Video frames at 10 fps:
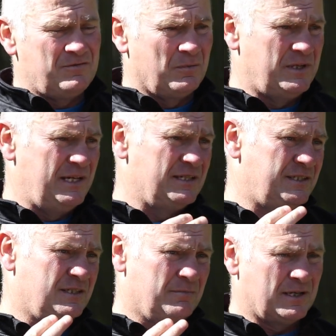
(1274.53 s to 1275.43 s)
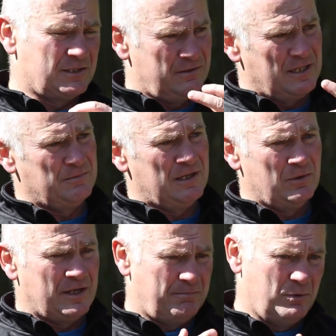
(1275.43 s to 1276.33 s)
from Casey to Max Krasma,
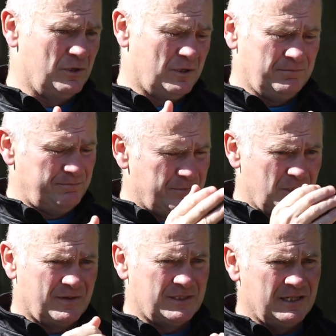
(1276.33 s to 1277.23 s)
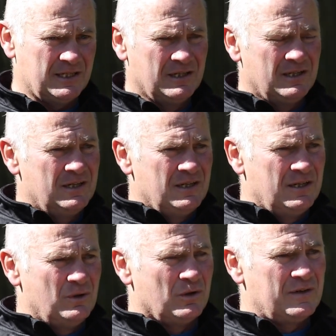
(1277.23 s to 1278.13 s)
who had a boot on the other day,
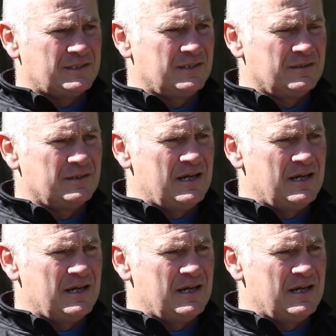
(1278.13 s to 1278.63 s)
and all the rest of it.